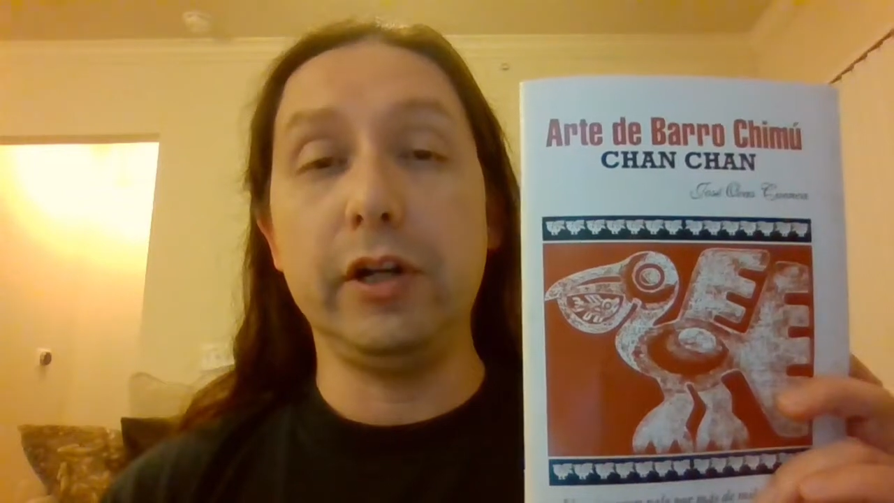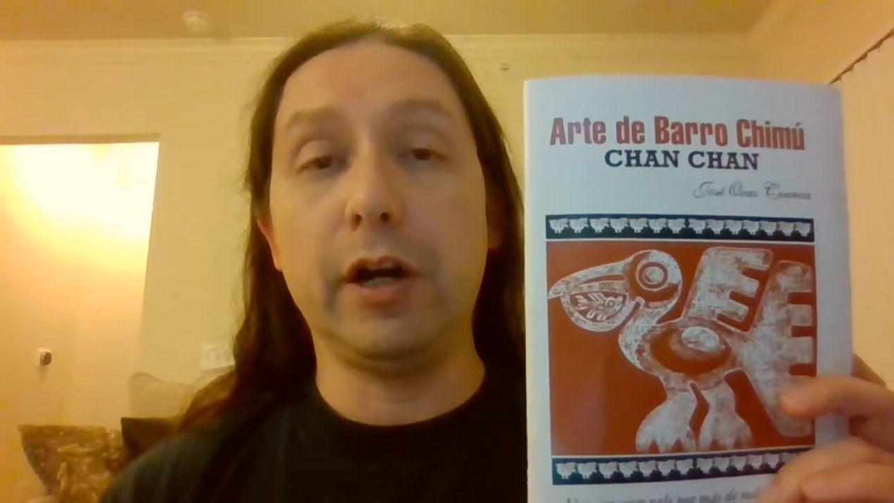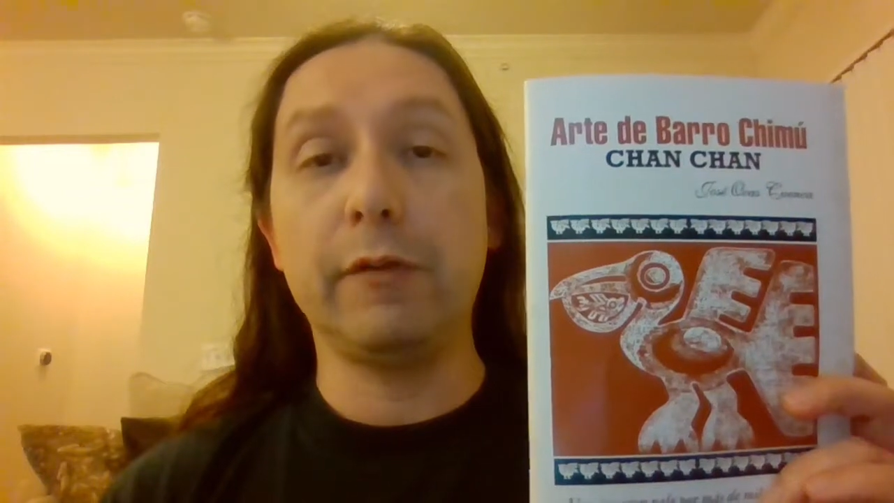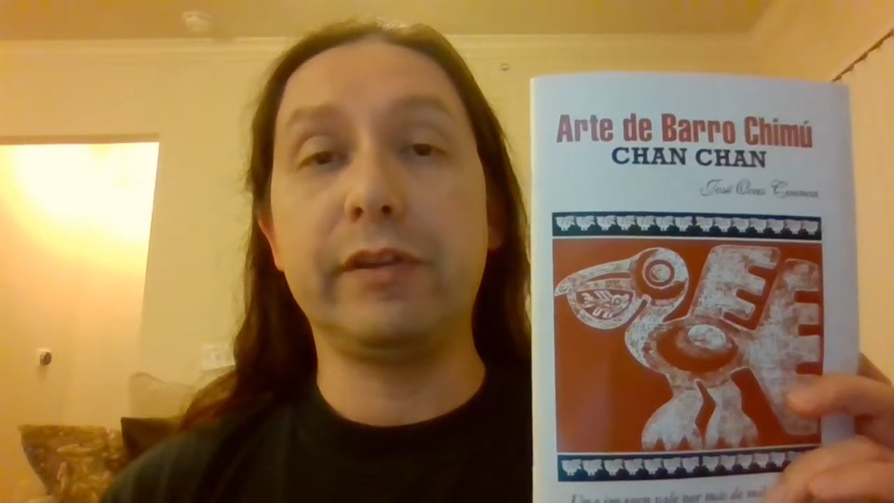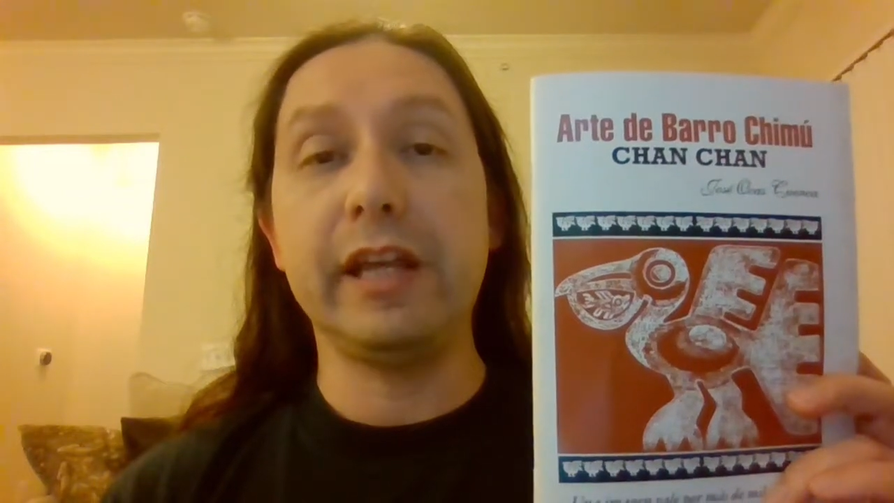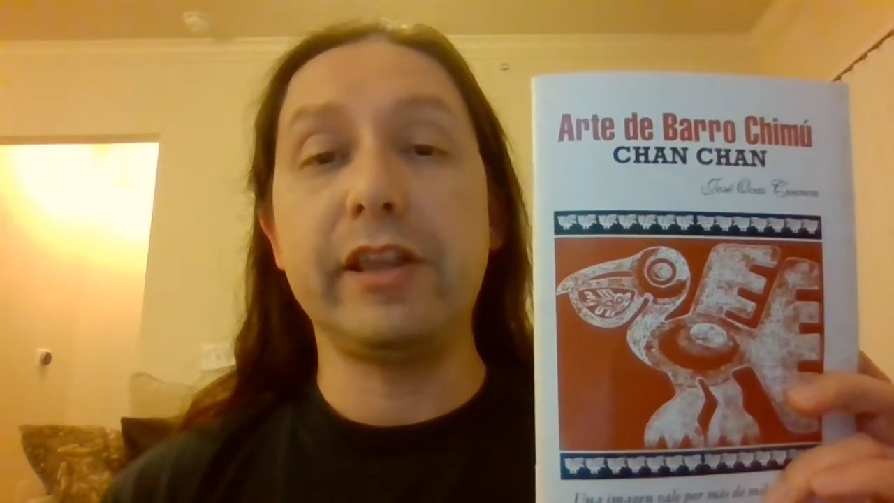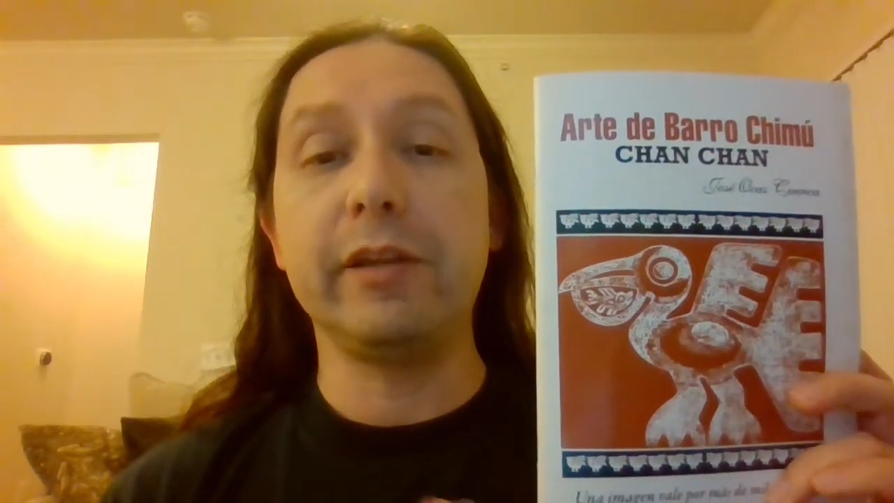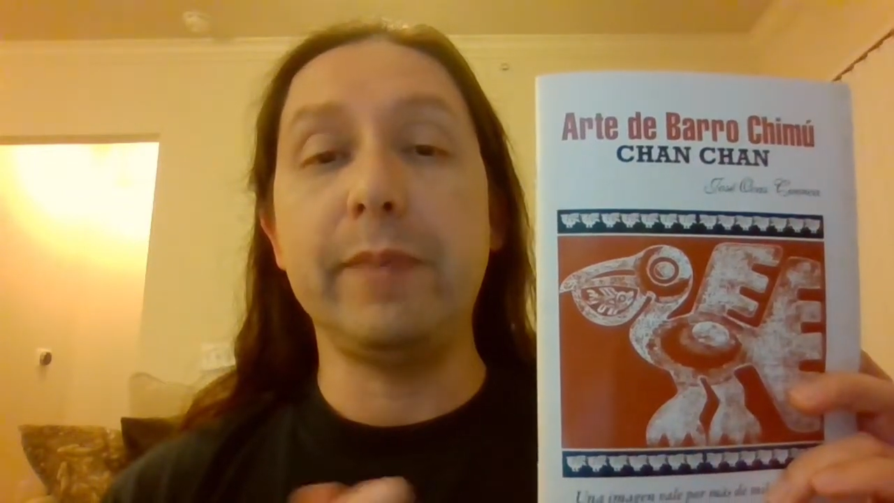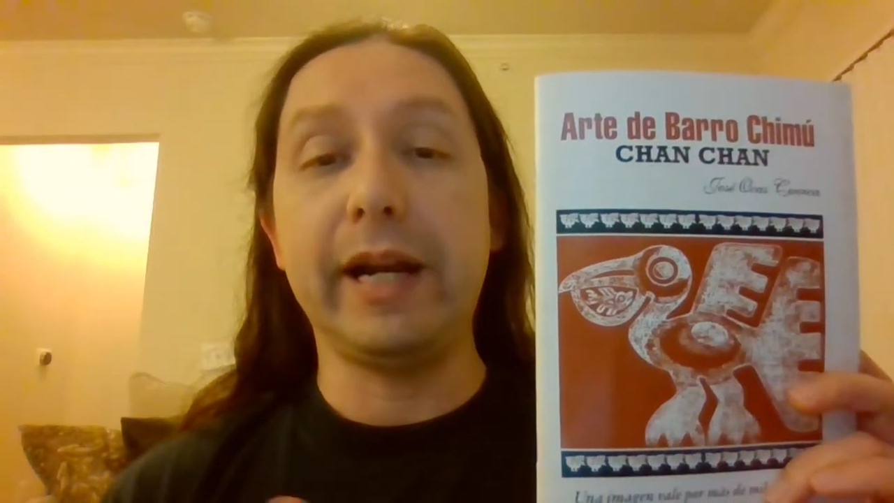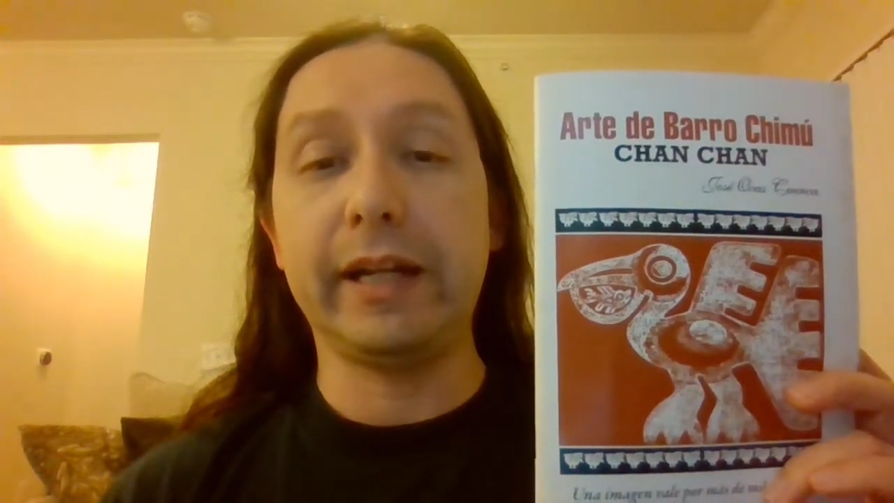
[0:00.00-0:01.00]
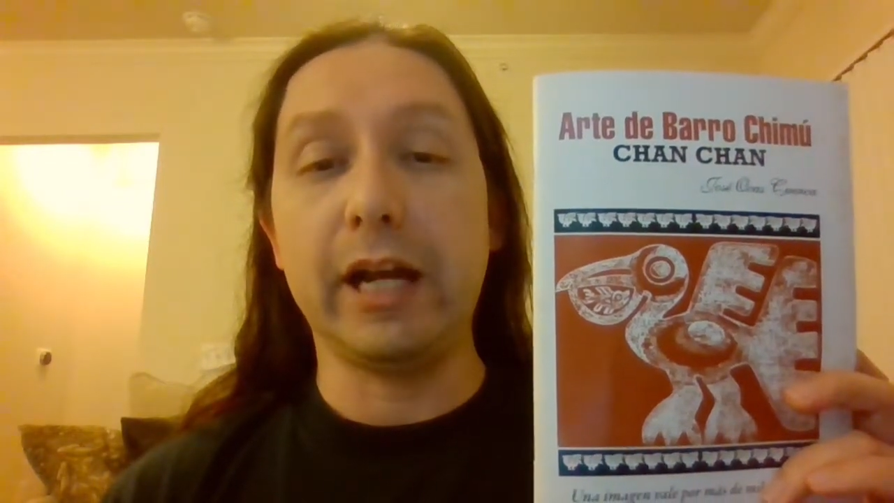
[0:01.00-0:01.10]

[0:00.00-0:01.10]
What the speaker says: of the thematic